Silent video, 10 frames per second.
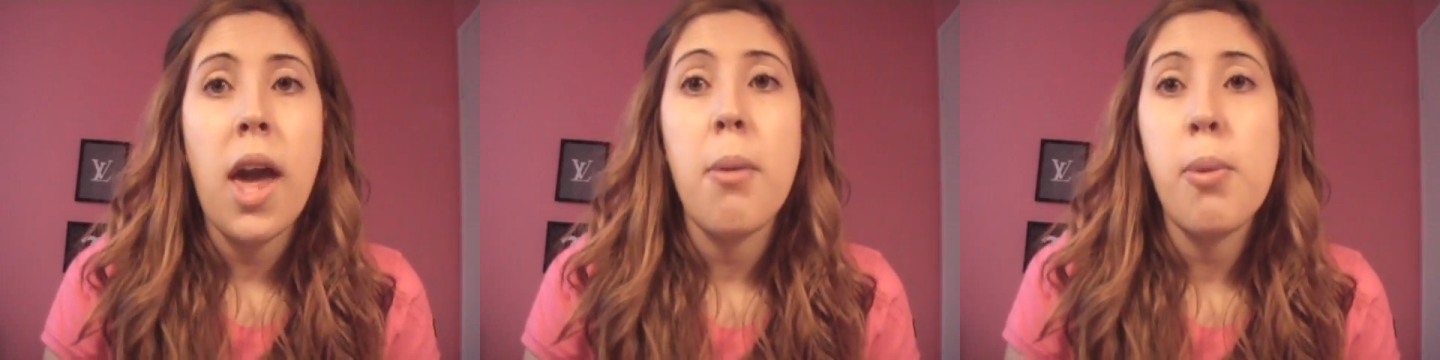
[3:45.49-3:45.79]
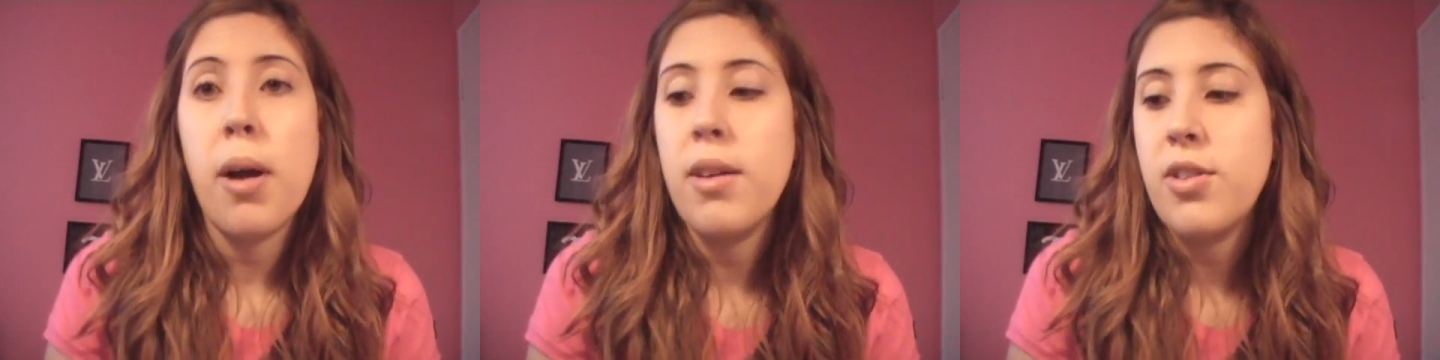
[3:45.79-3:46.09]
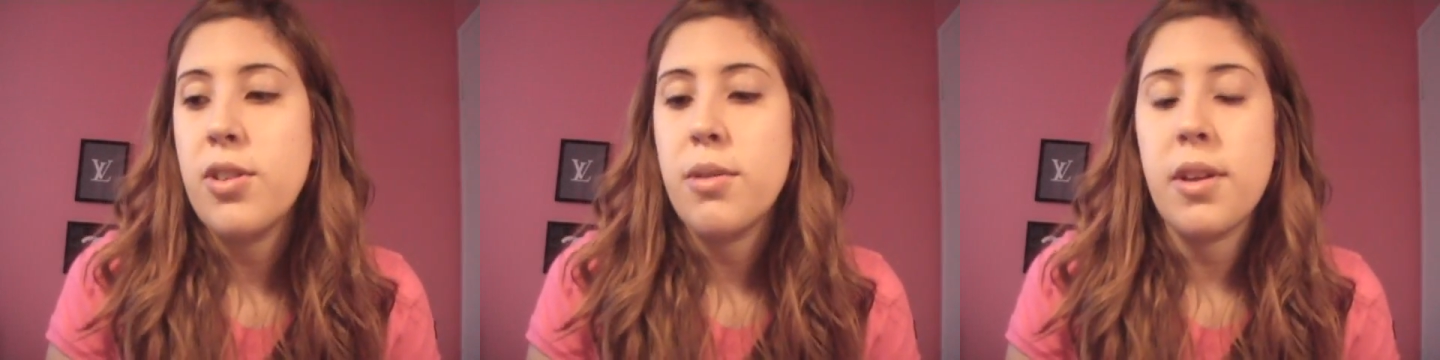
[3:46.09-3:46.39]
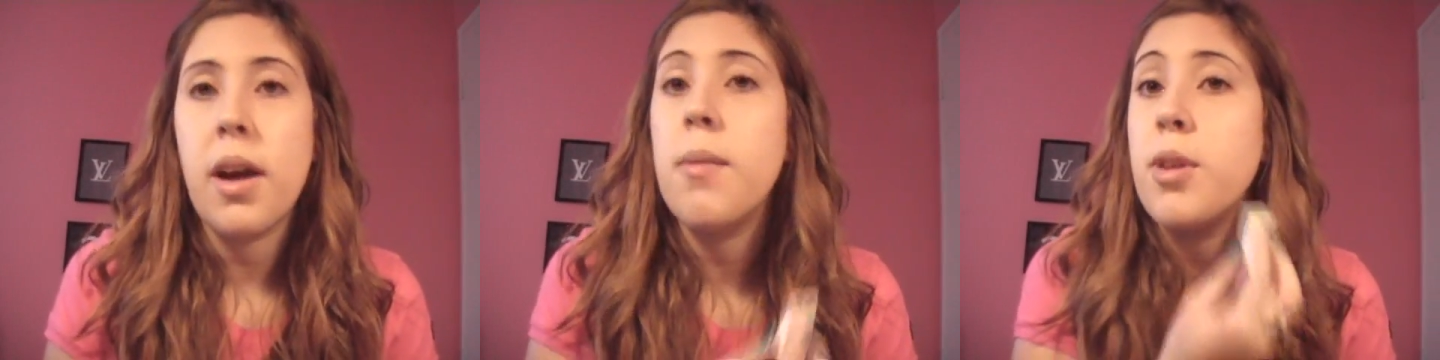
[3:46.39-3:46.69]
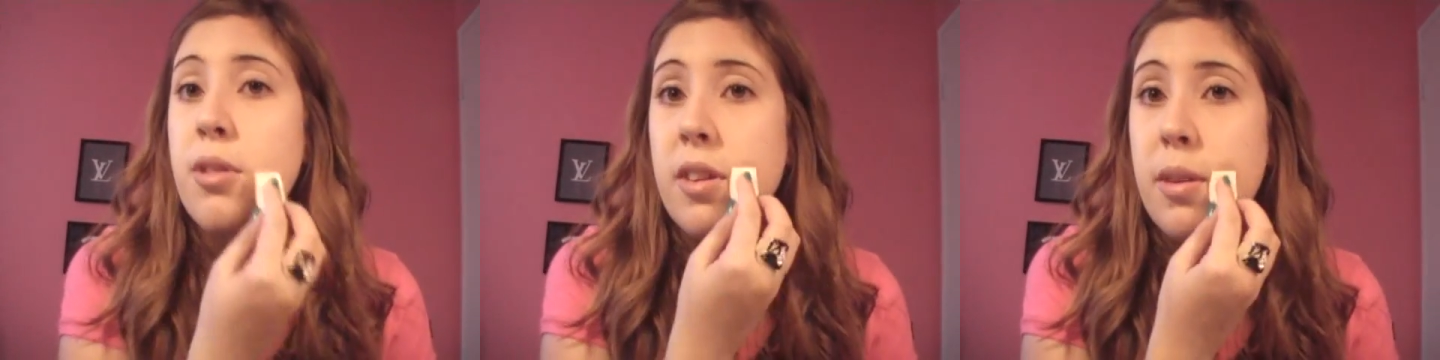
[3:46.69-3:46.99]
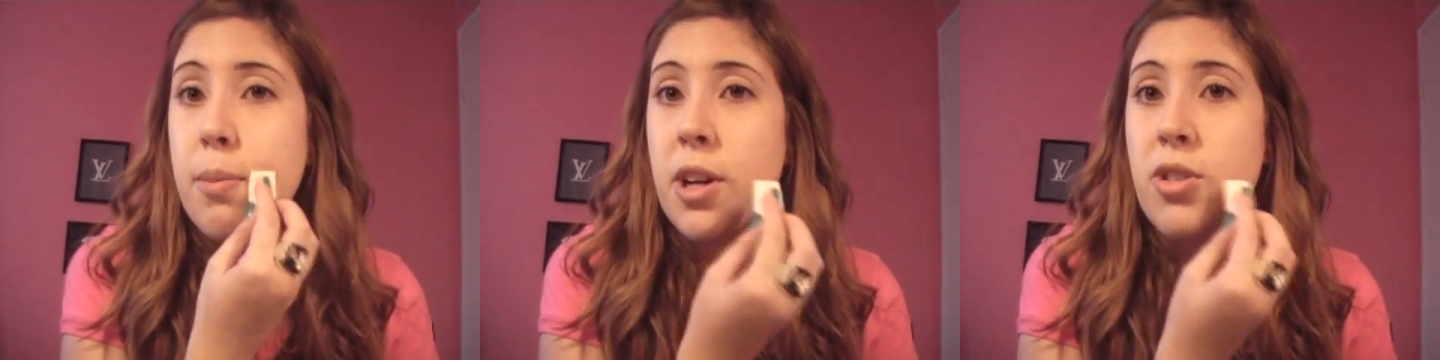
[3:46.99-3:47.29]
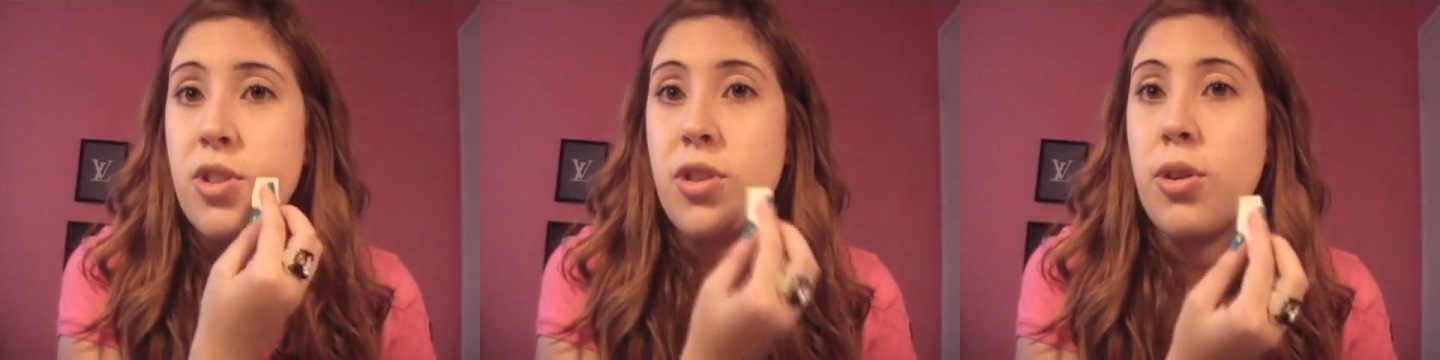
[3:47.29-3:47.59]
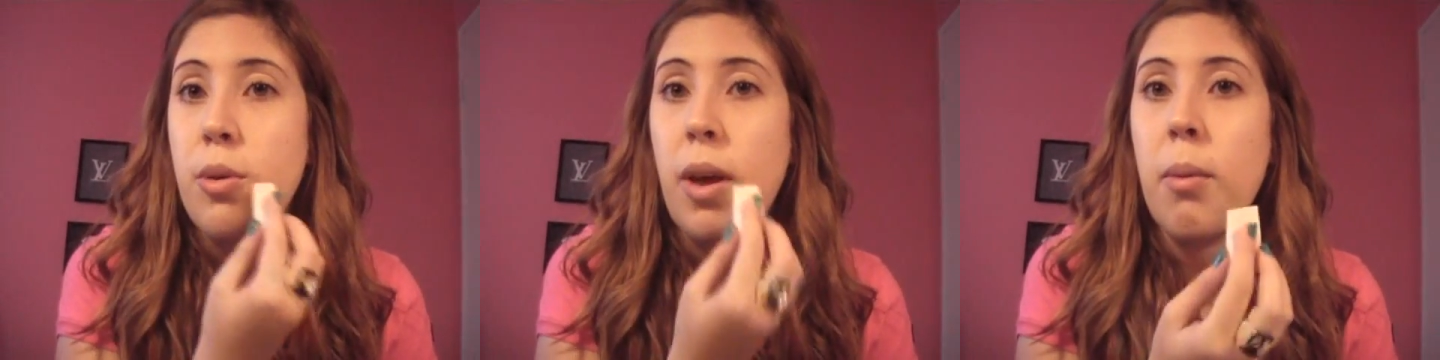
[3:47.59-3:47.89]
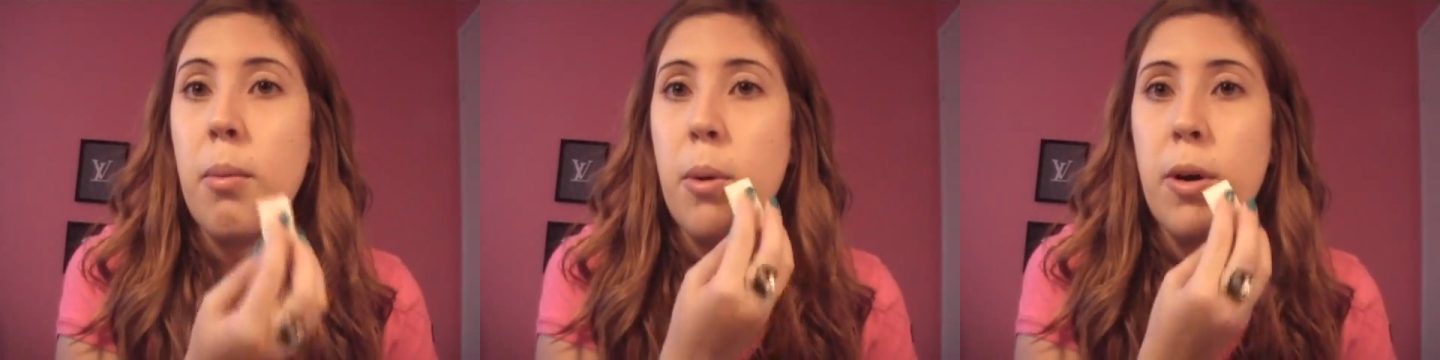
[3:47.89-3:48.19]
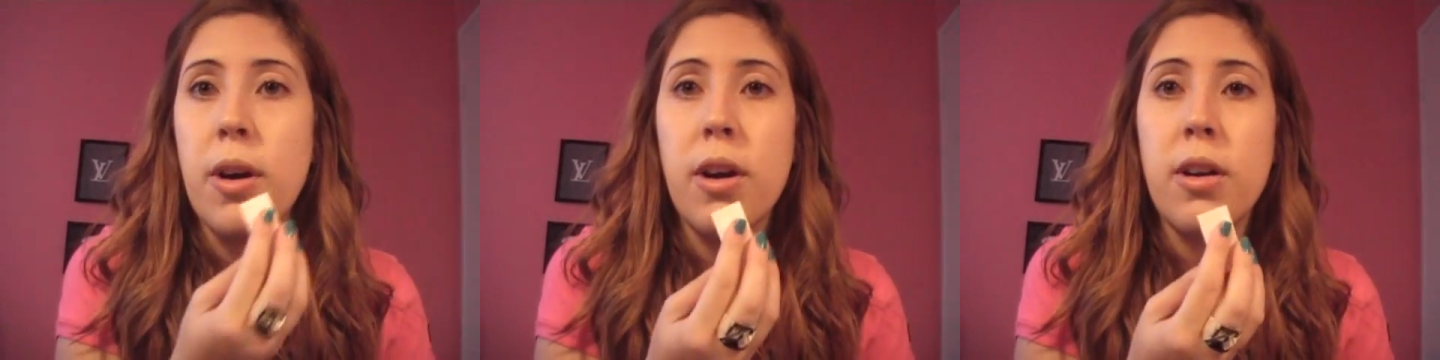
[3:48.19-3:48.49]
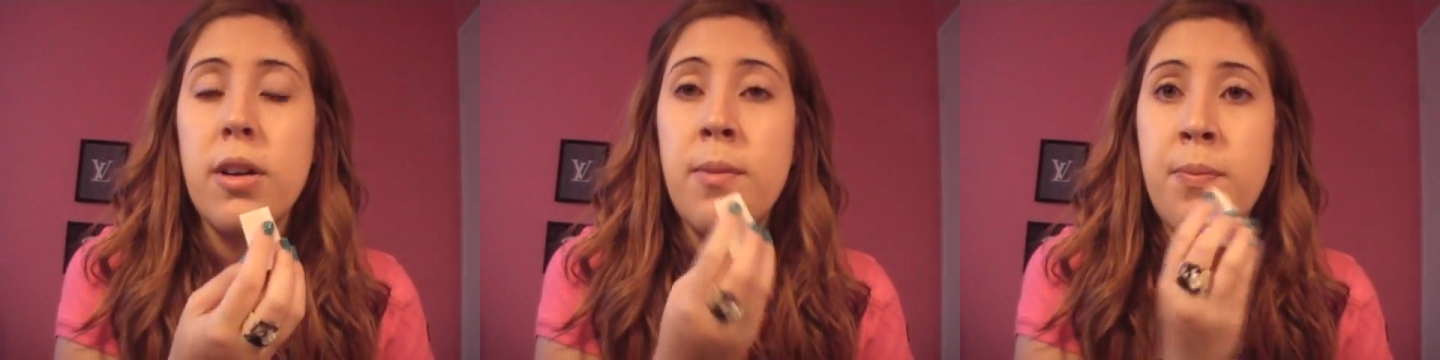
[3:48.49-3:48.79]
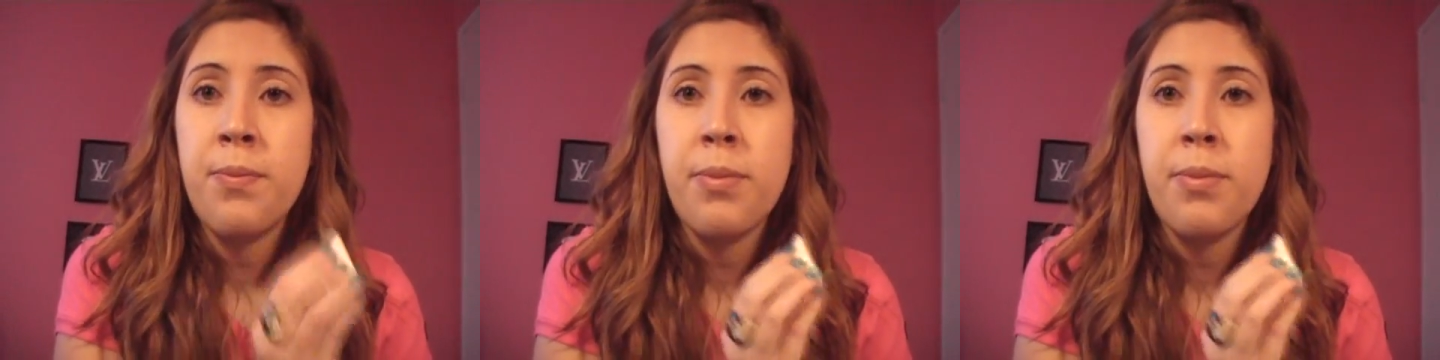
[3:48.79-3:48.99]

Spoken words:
and probably just use a sponge to get more